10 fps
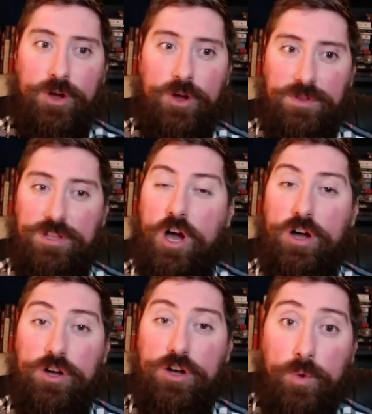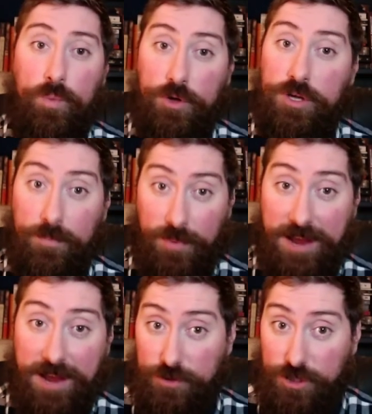with young William
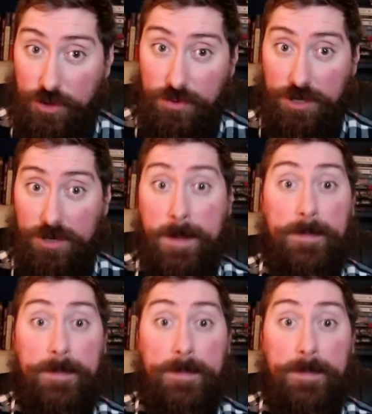Bradford Jr.,